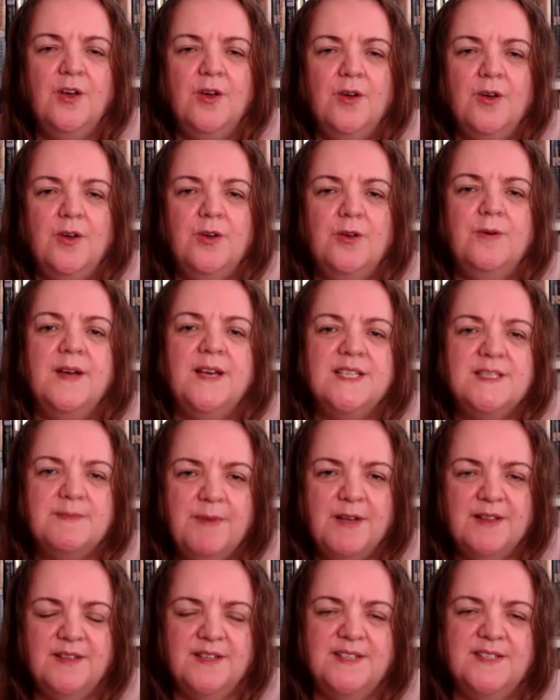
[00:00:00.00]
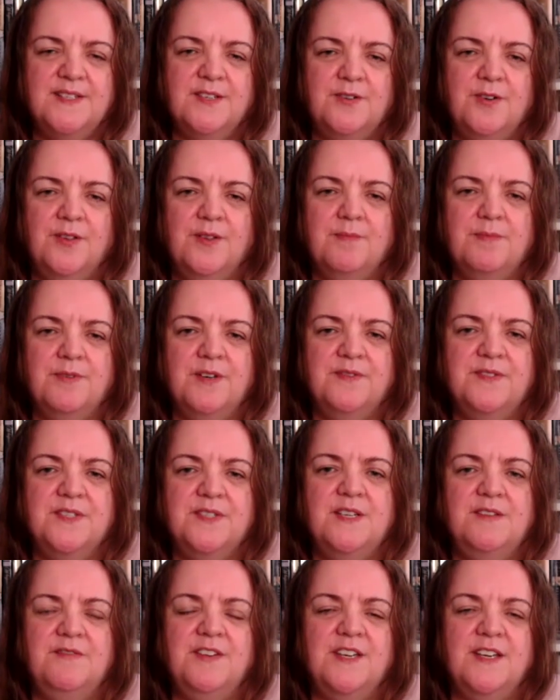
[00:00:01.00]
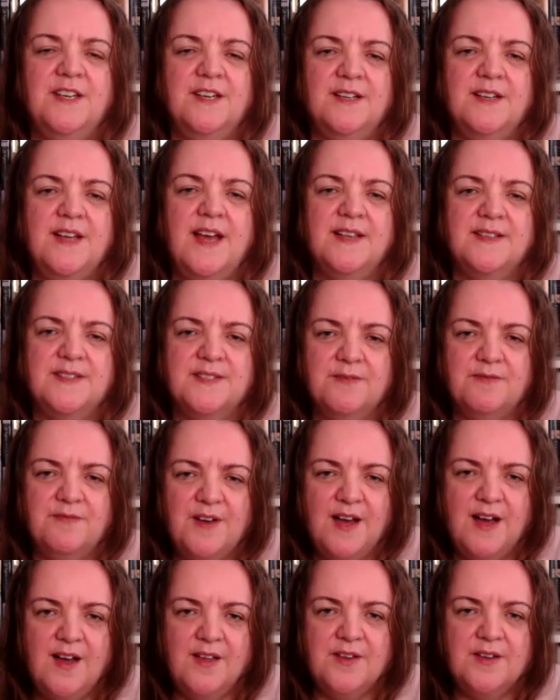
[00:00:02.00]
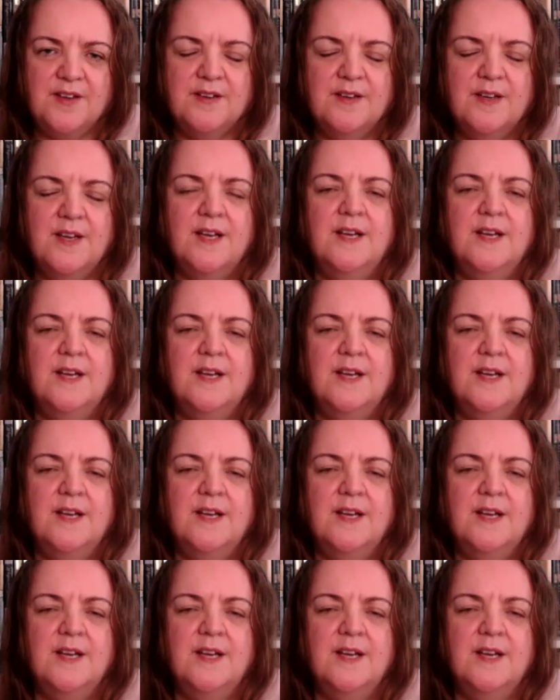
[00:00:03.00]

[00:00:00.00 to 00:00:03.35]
who he's been listed on the birth certificate as the father.